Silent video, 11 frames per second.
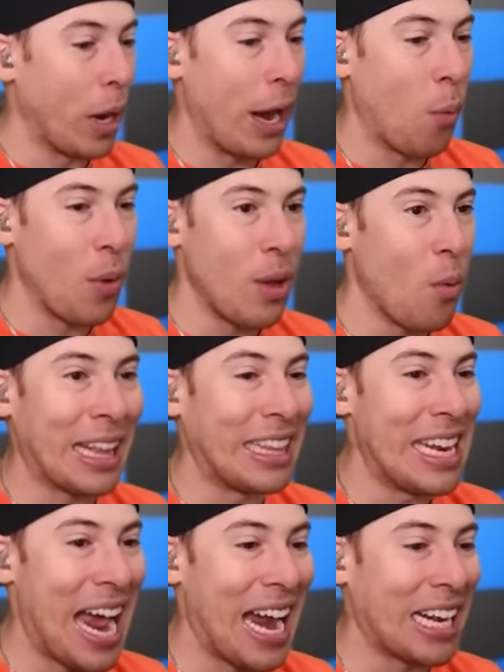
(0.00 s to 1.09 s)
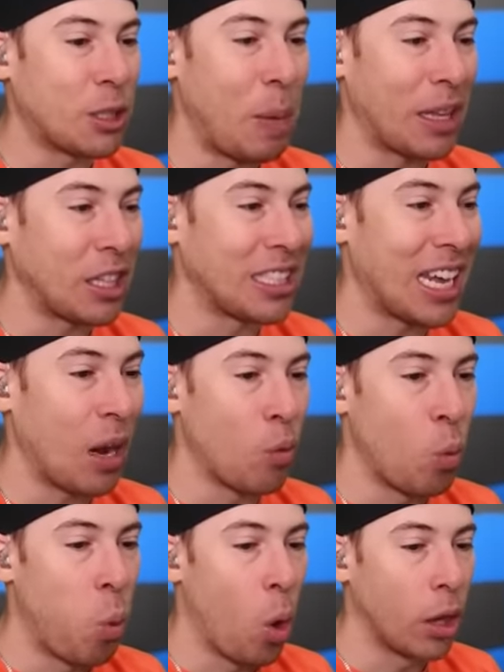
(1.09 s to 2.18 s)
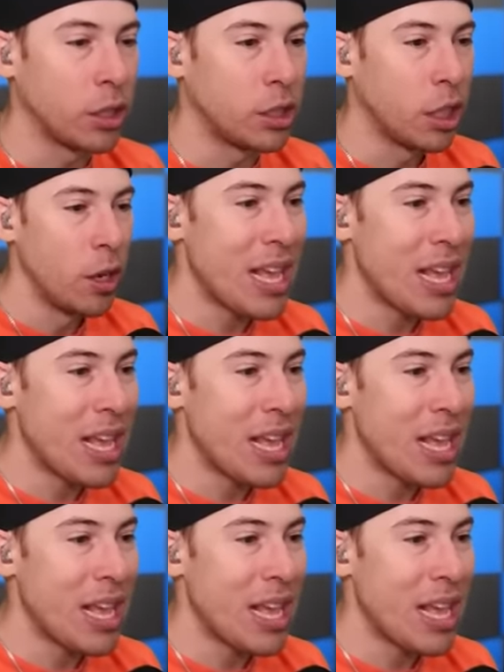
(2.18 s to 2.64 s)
We, we, I did not expect us to get rewards.